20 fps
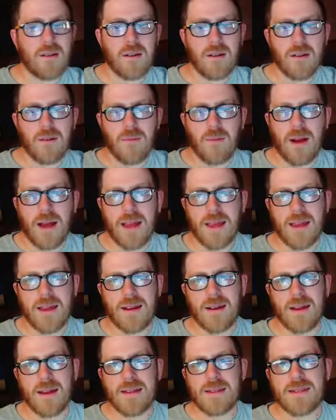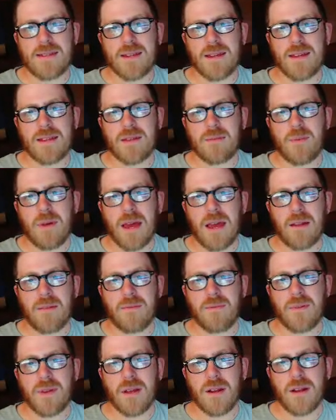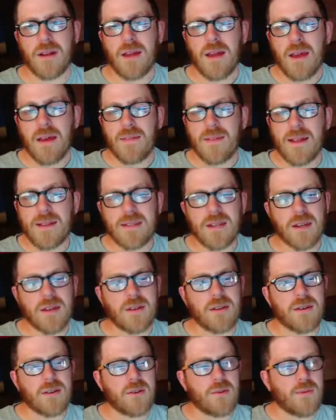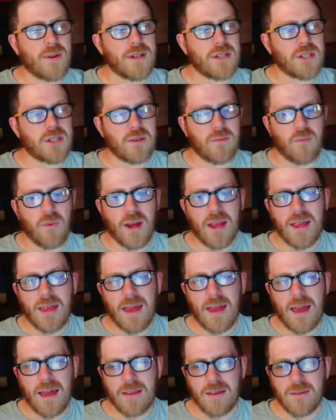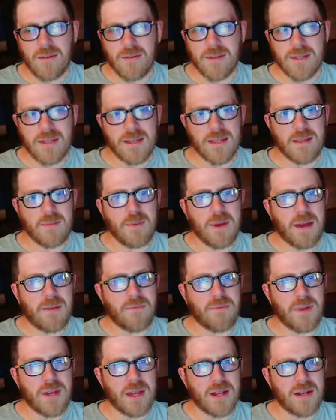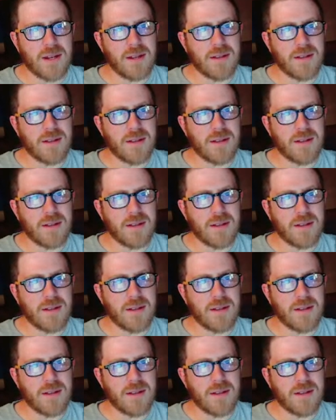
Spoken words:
Why can I see the Pantheon? That's a good question. Why can you see the Pantheon?